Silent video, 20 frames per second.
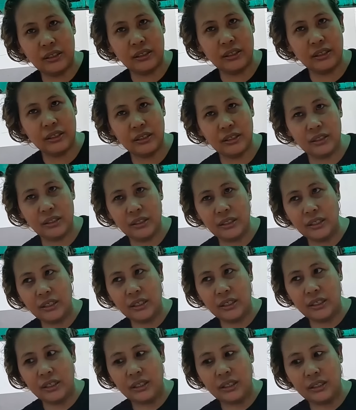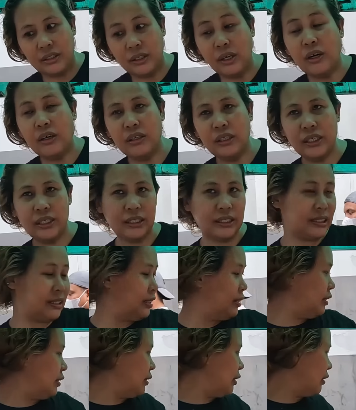Sunday off. Oh, yes.
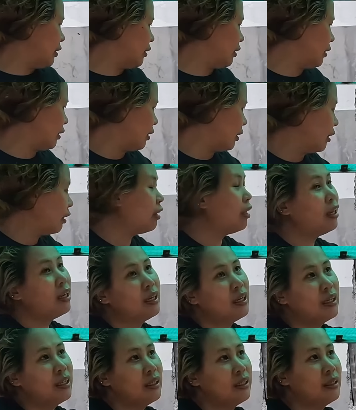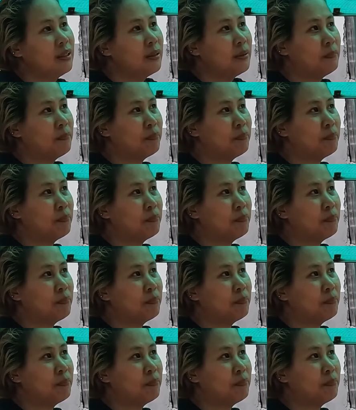Yeah. You go to church Sunday, huh?